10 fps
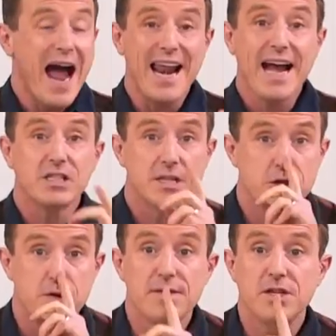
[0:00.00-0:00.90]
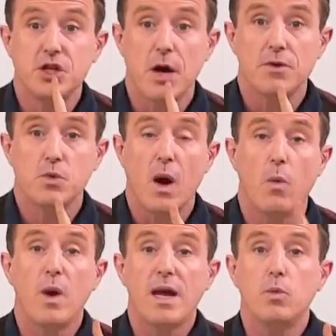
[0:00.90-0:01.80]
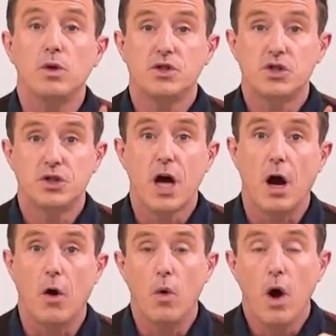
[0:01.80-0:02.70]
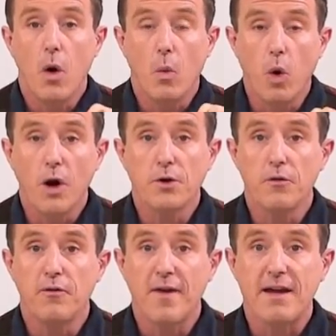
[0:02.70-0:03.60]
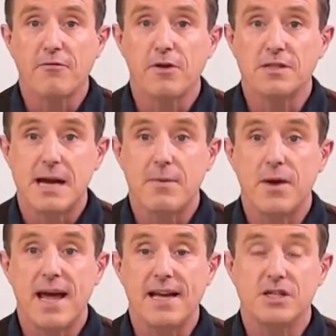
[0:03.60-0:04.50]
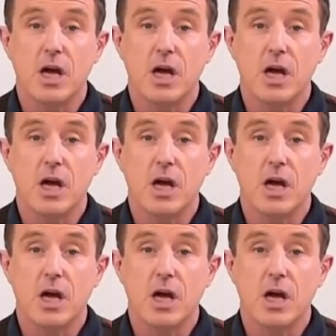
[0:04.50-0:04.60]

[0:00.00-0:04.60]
And actually, during the show as well, we want to know what your favourite demo is.